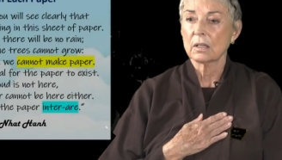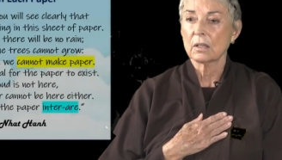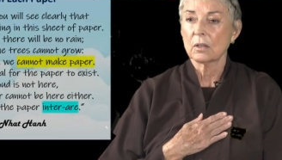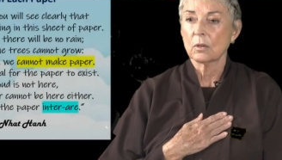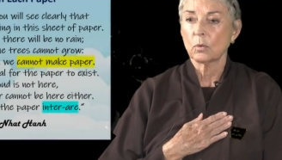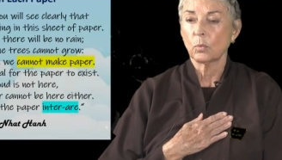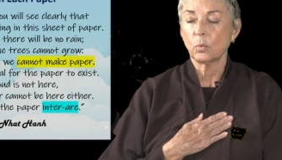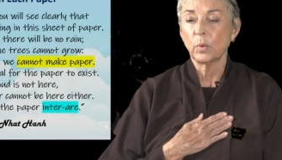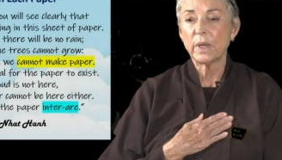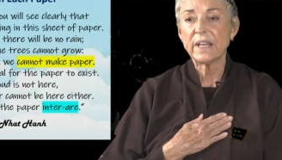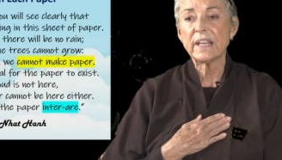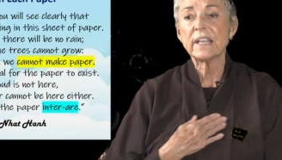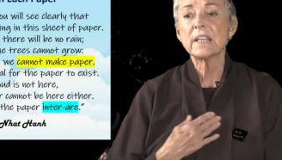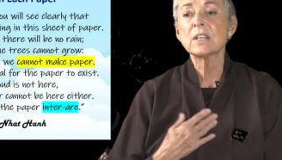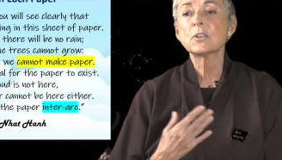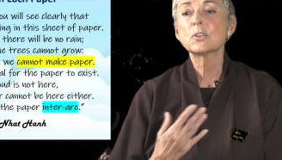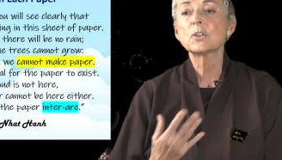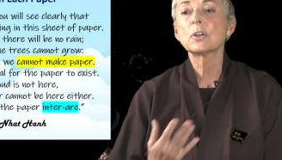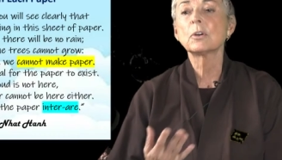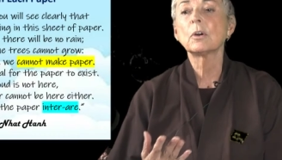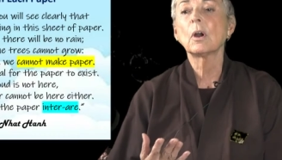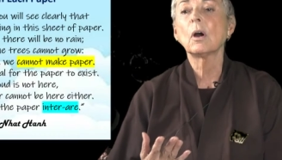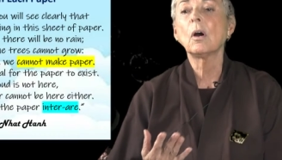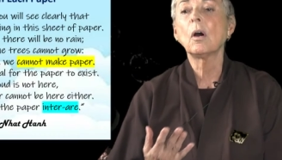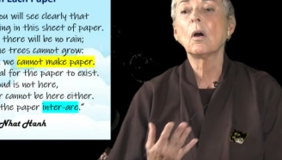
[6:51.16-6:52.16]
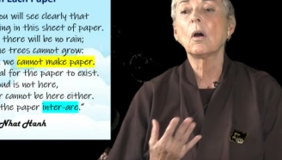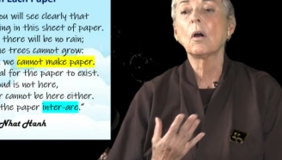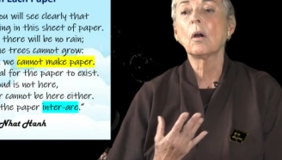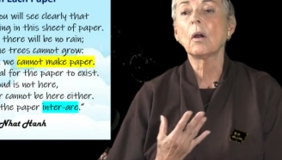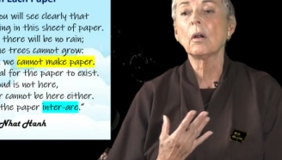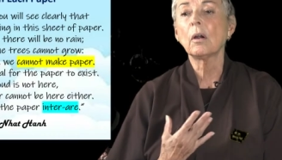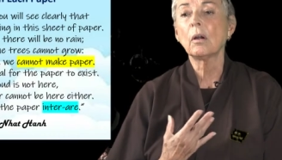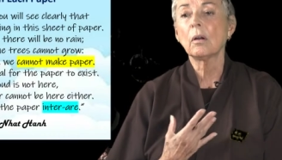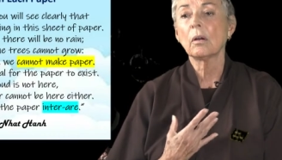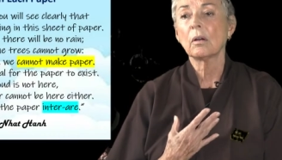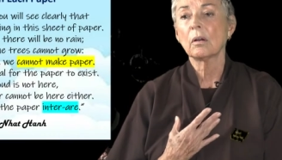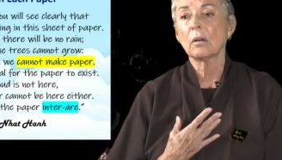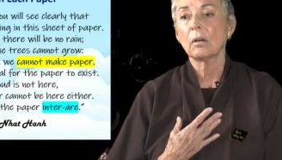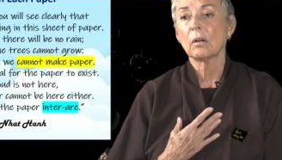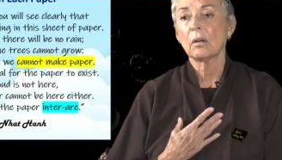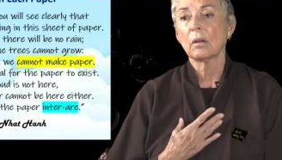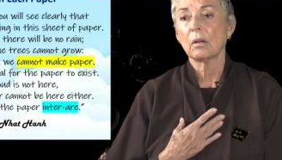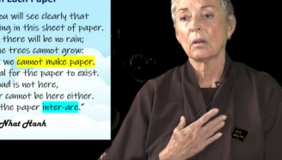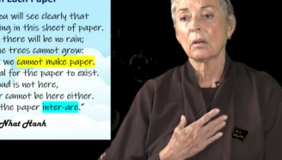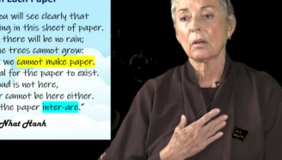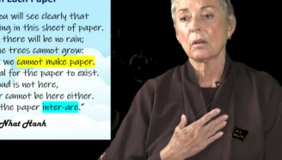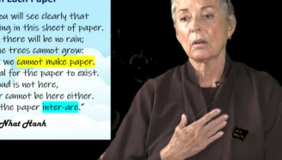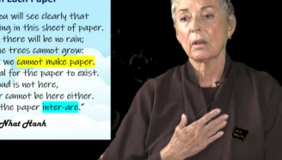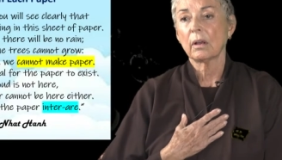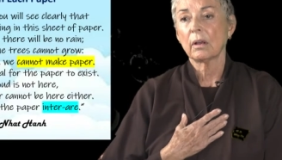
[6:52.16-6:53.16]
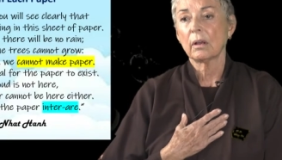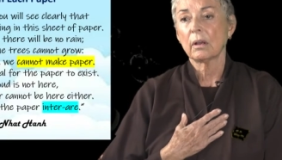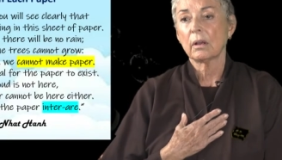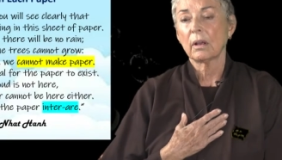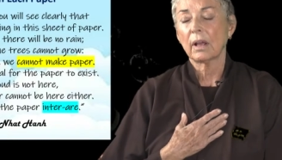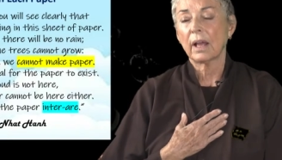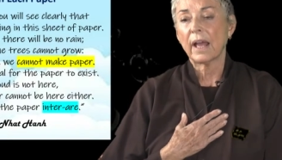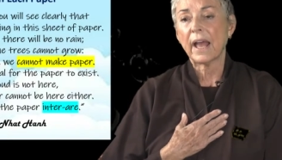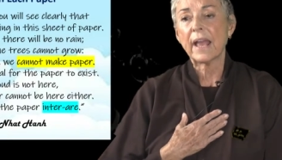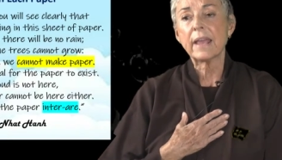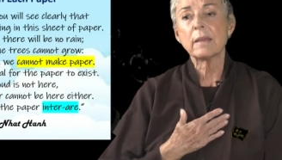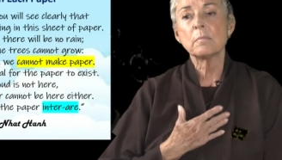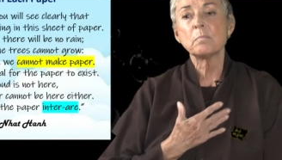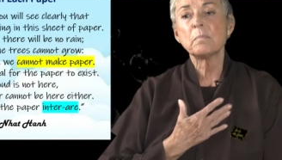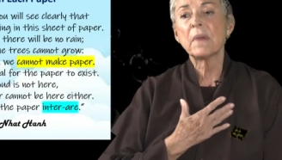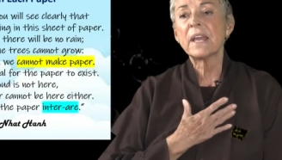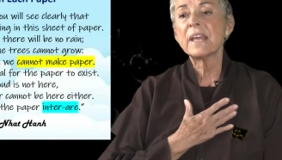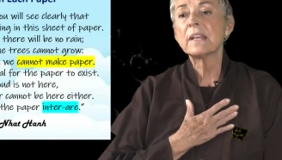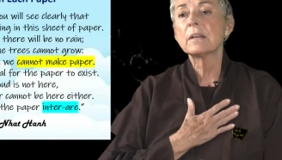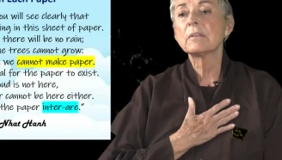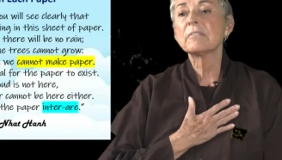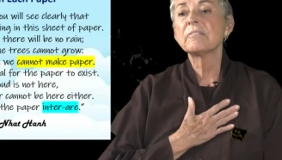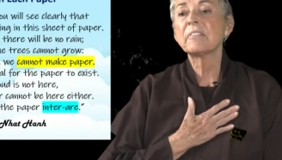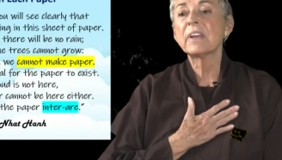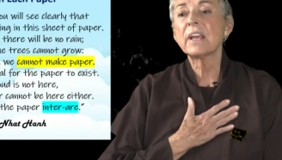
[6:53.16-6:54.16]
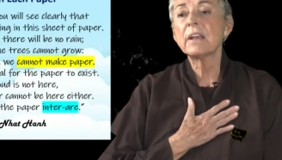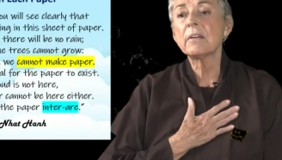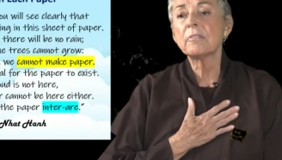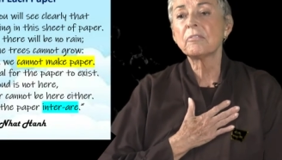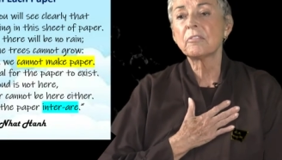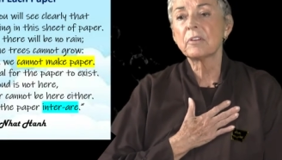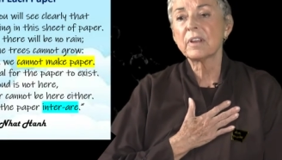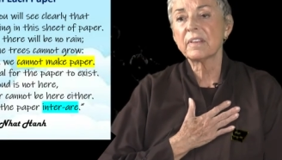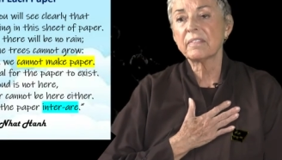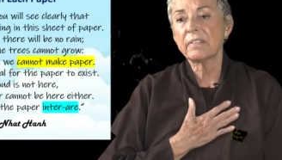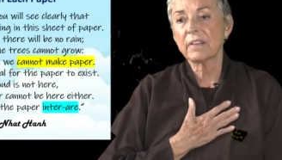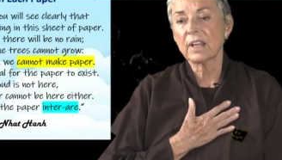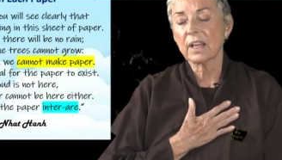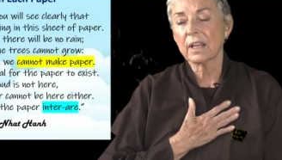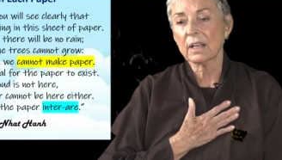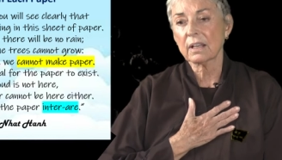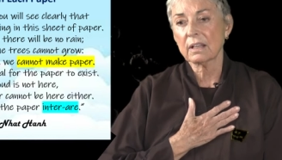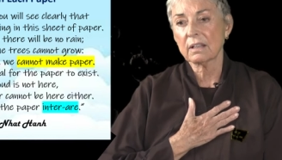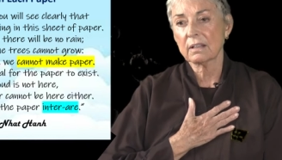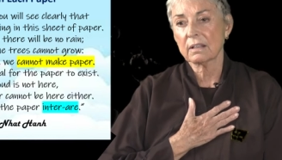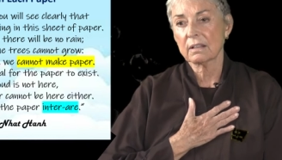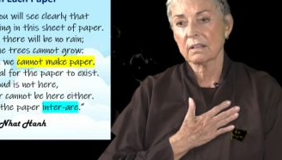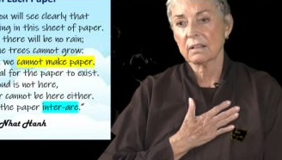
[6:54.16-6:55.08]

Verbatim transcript: We inter-are. I am made of everything,